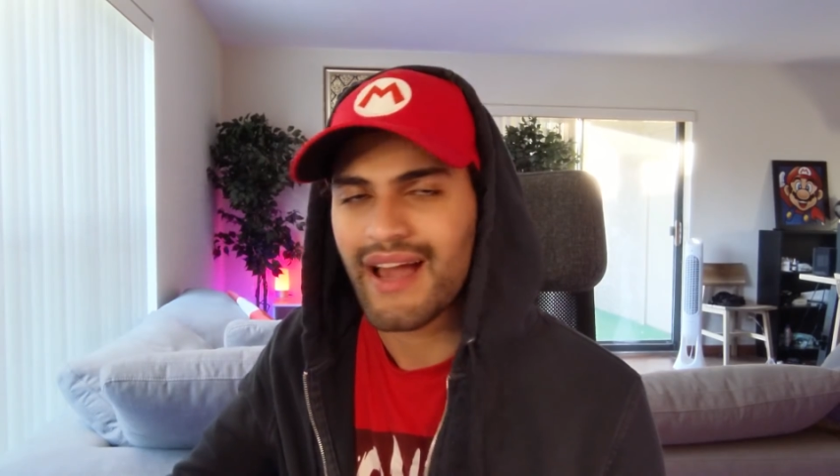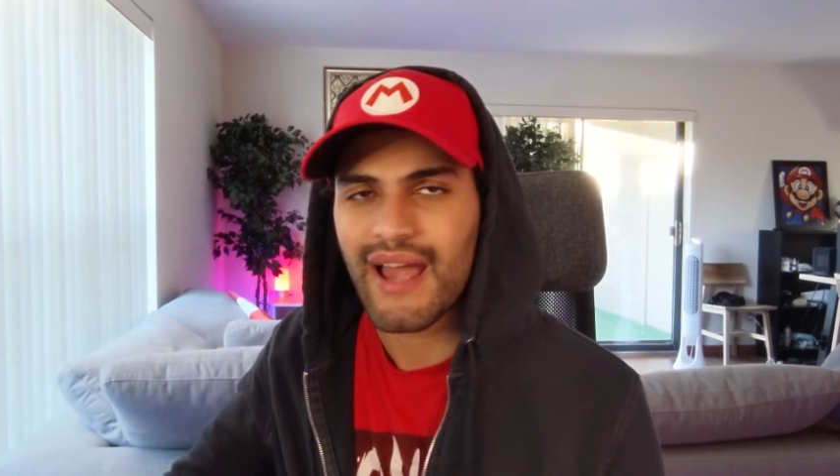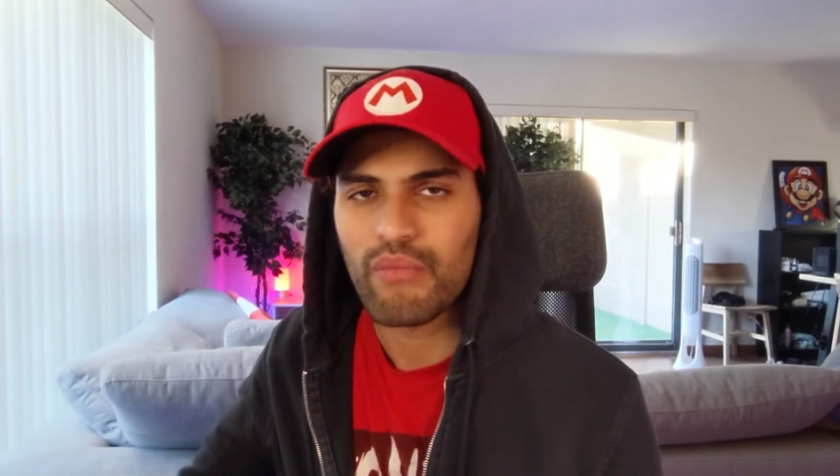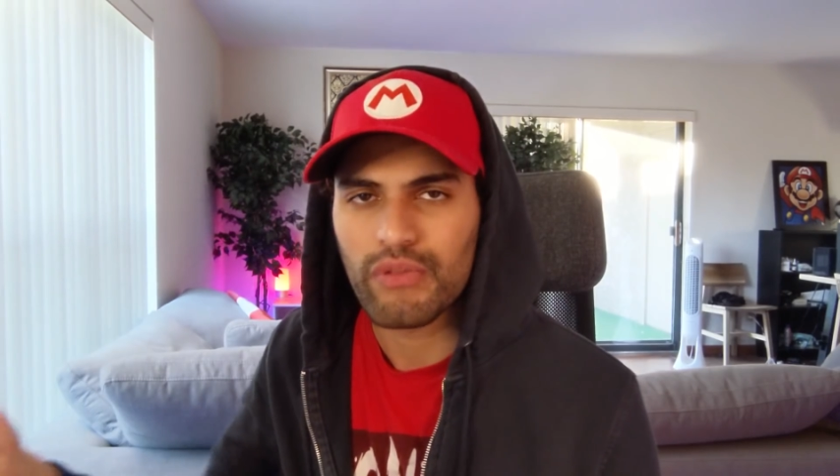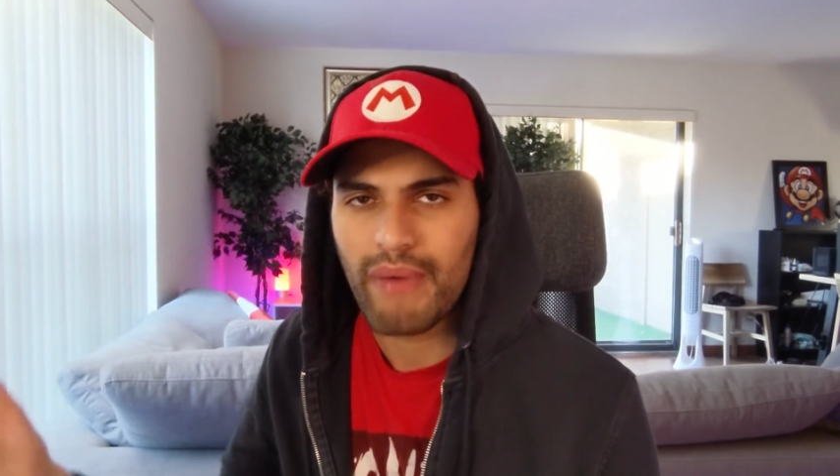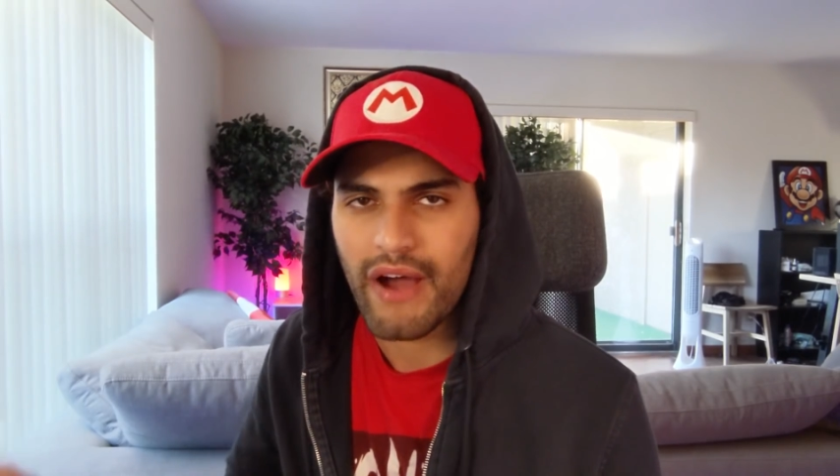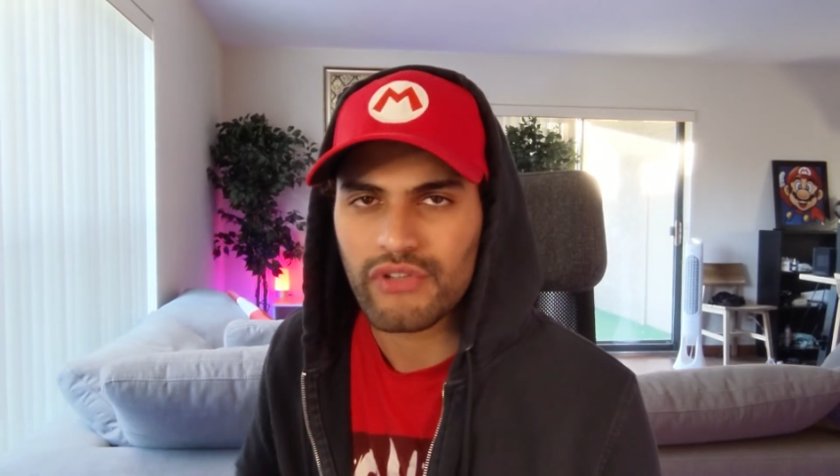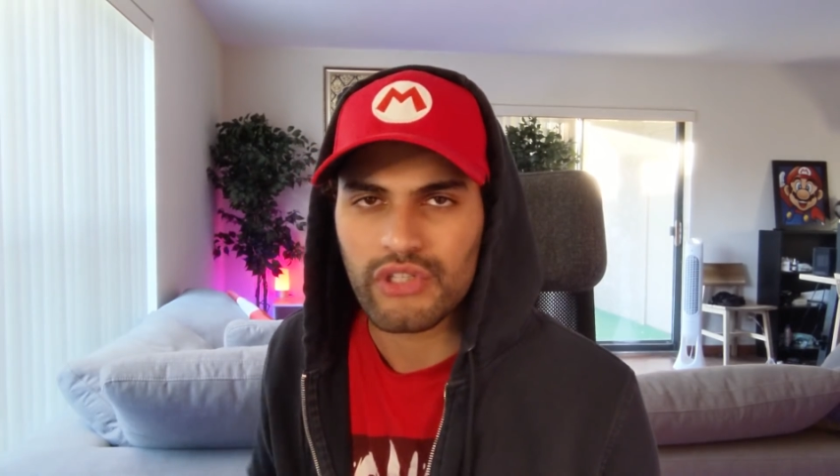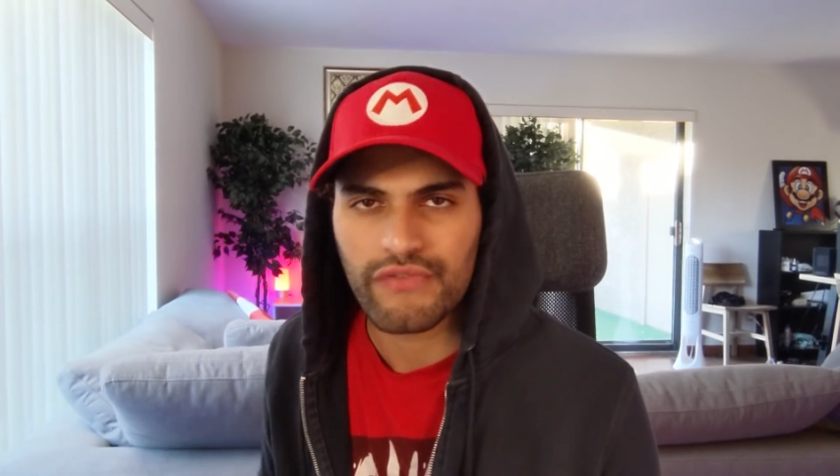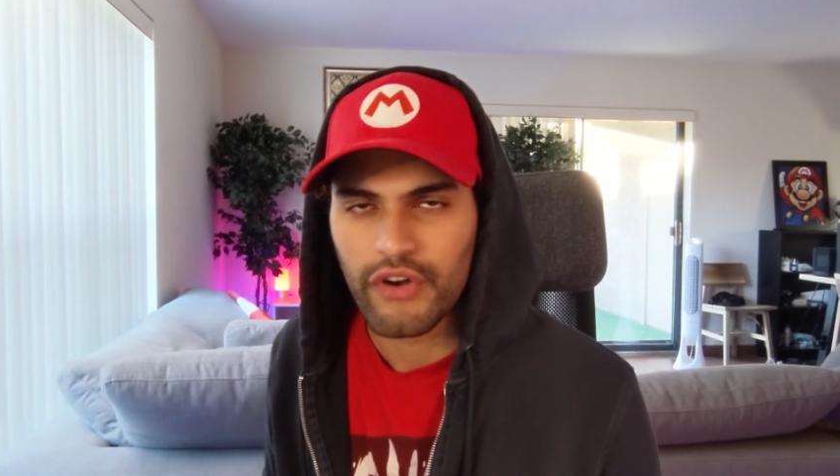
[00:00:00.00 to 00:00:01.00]
time with
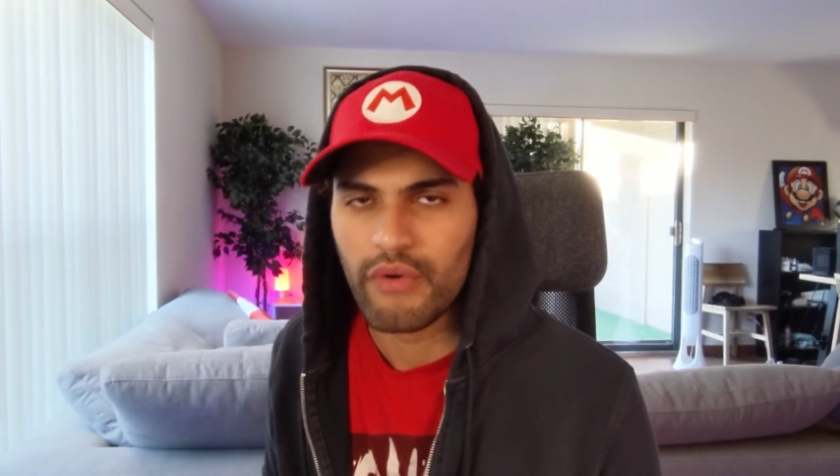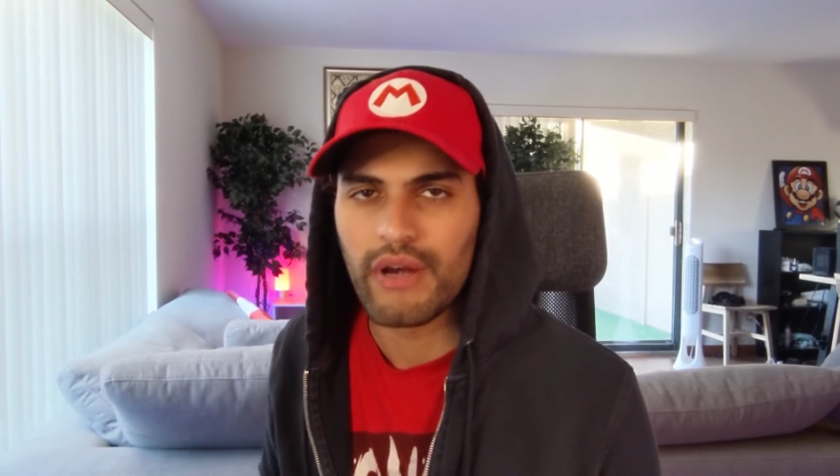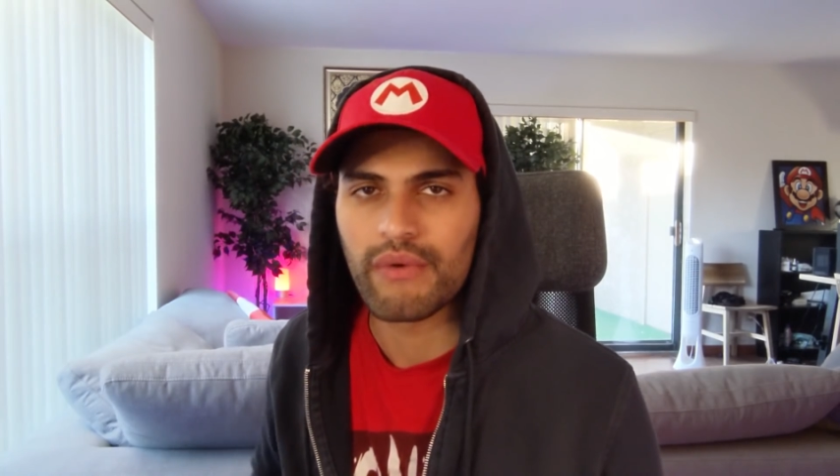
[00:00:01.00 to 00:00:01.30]
Bowser's Fury,